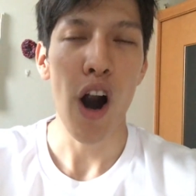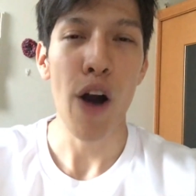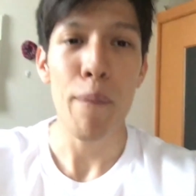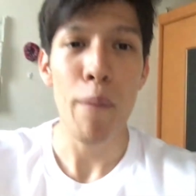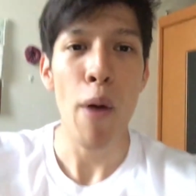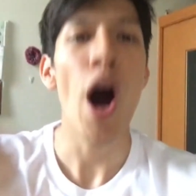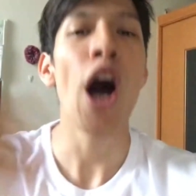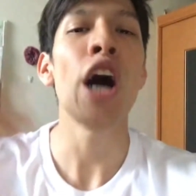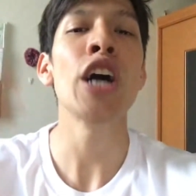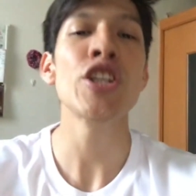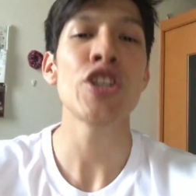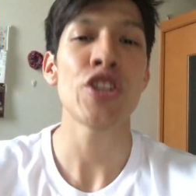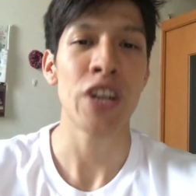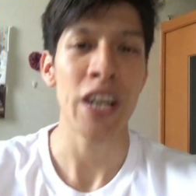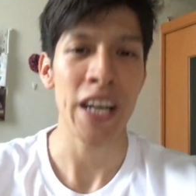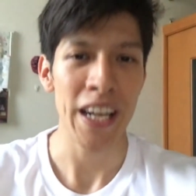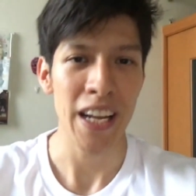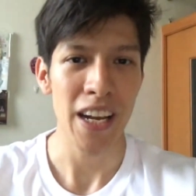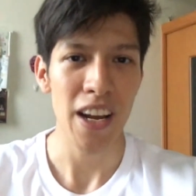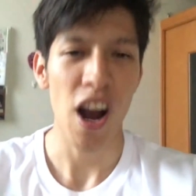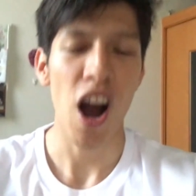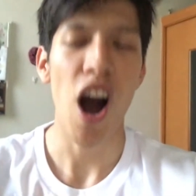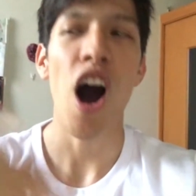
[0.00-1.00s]

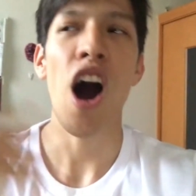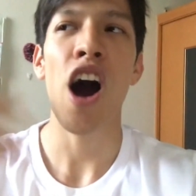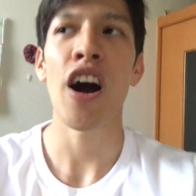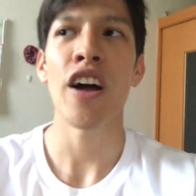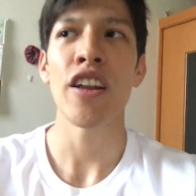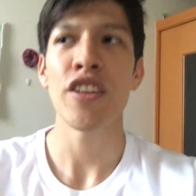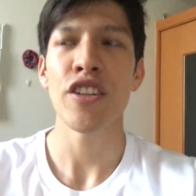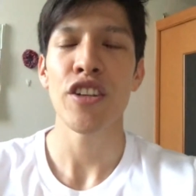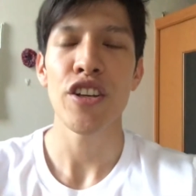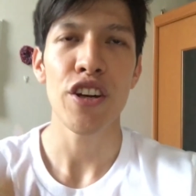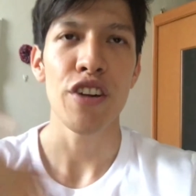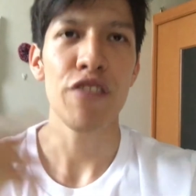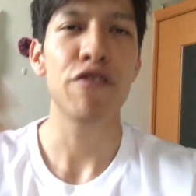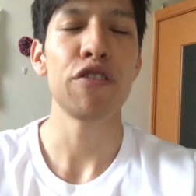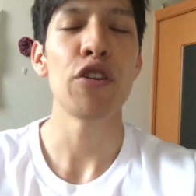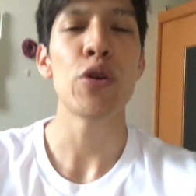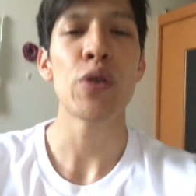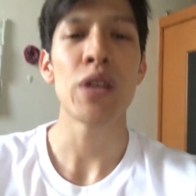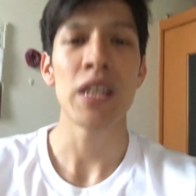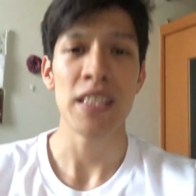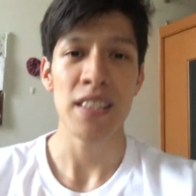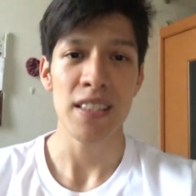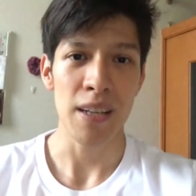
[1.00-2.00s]
pondering on your
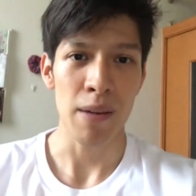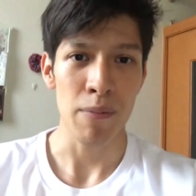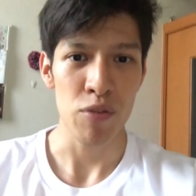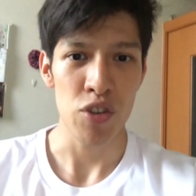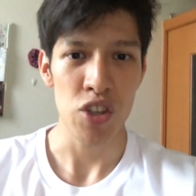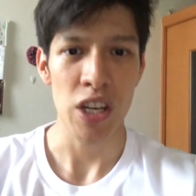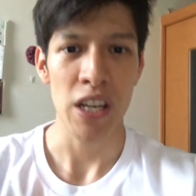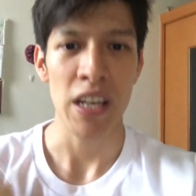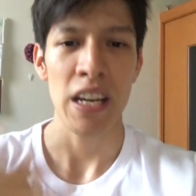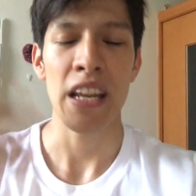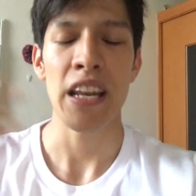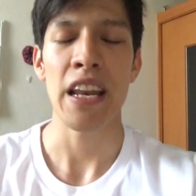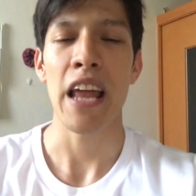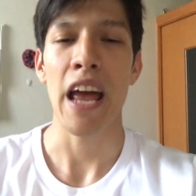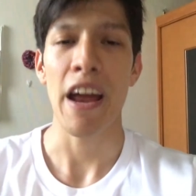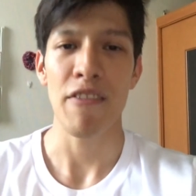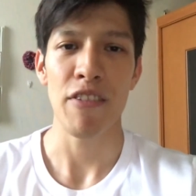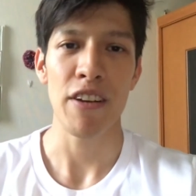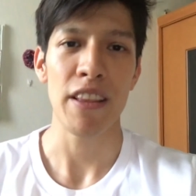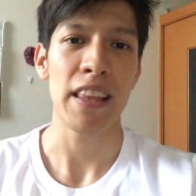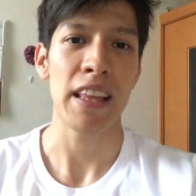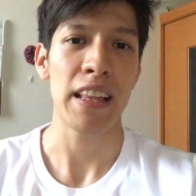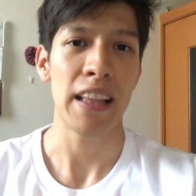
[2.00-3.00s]
food consumption and
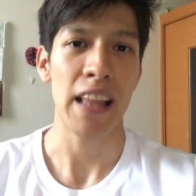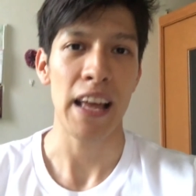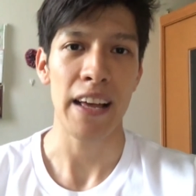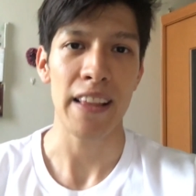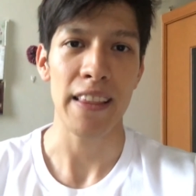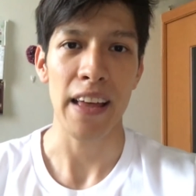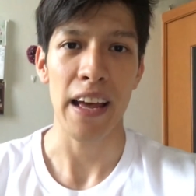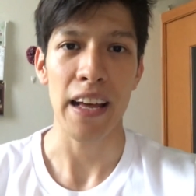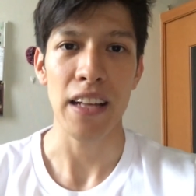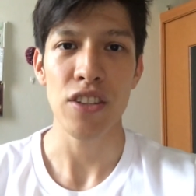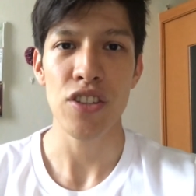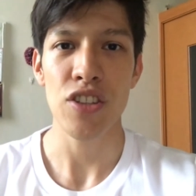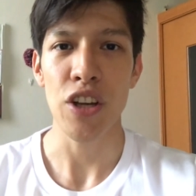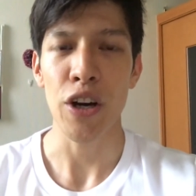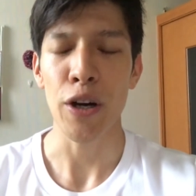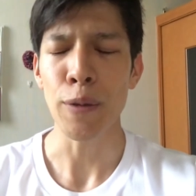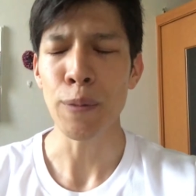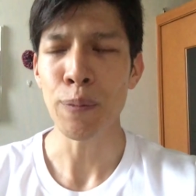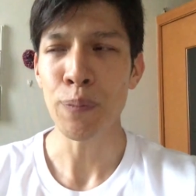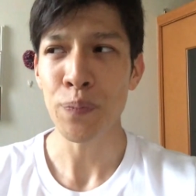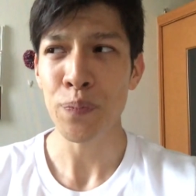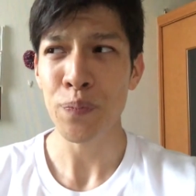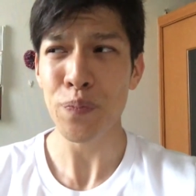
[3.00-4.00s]
everything like that.
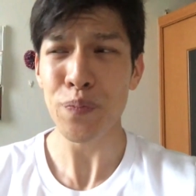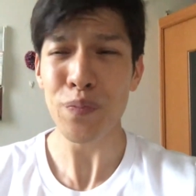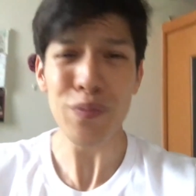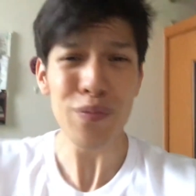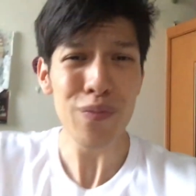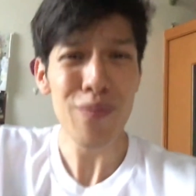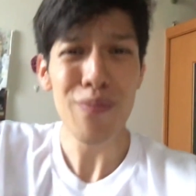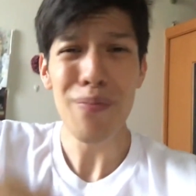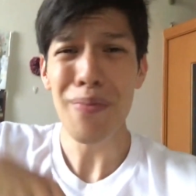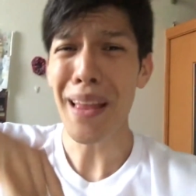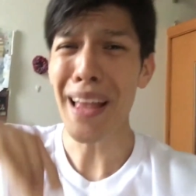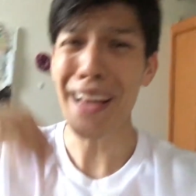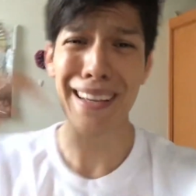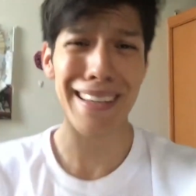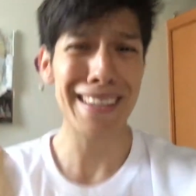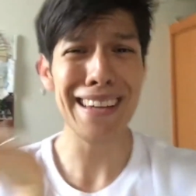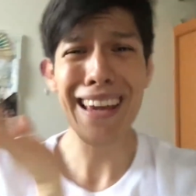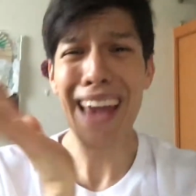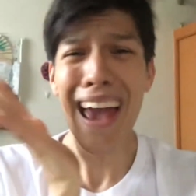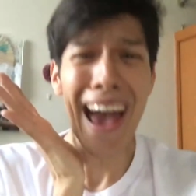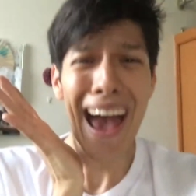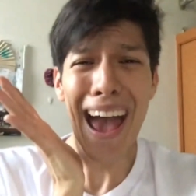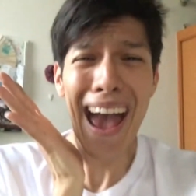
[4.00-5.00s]
So,
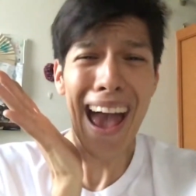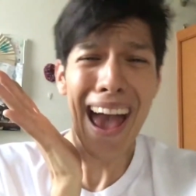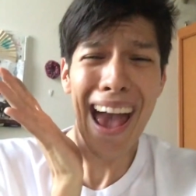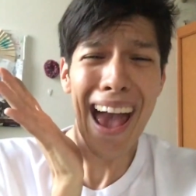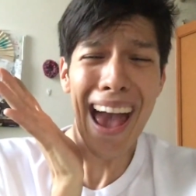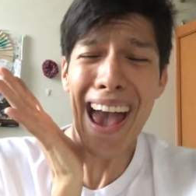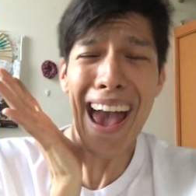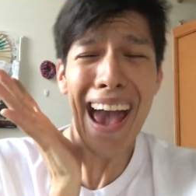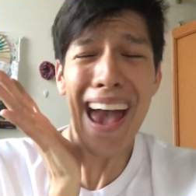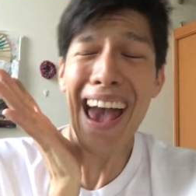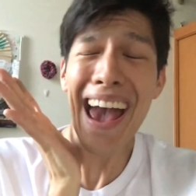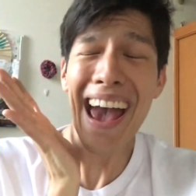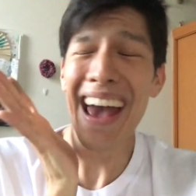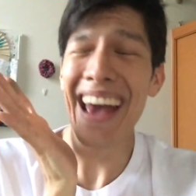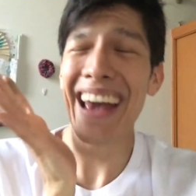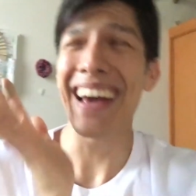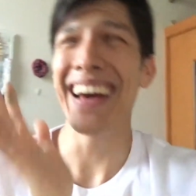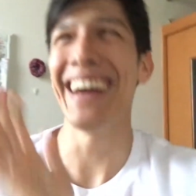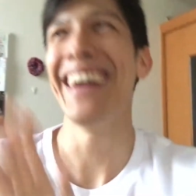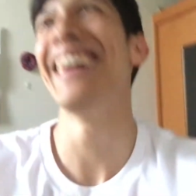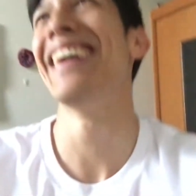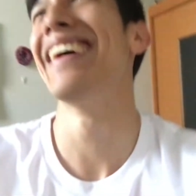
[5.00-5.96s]
yay!